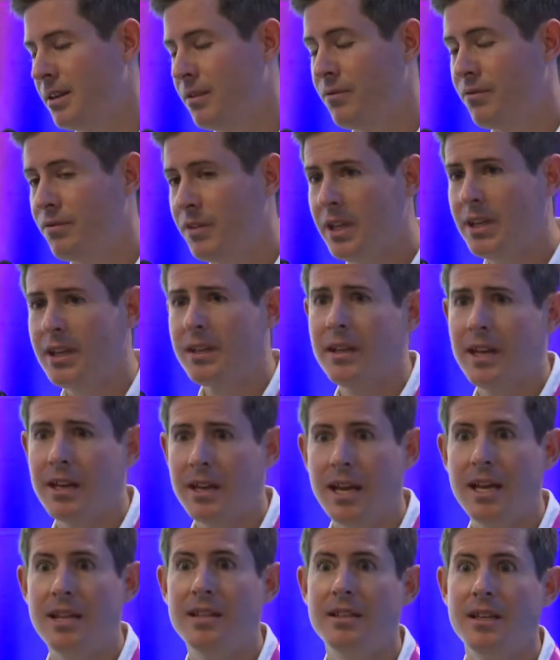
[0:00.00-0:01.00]
feeding that
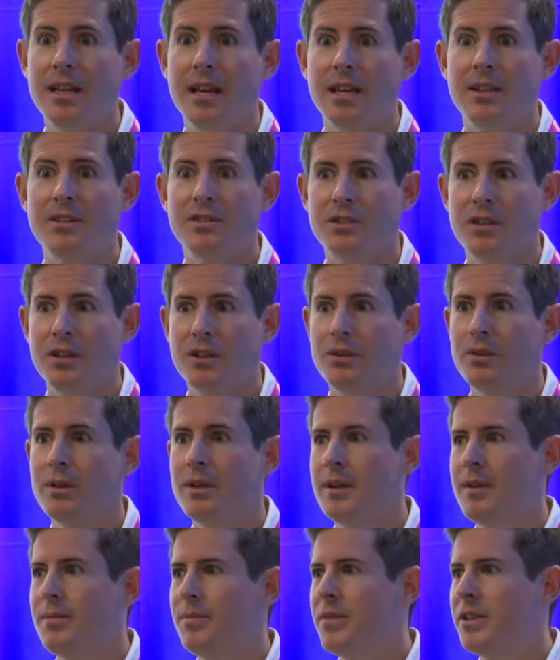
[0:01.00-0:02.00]
ATS. So
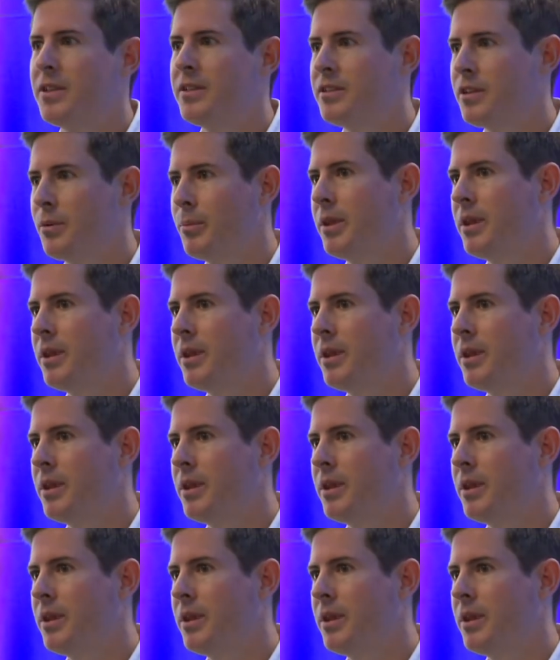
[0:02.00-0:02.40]
some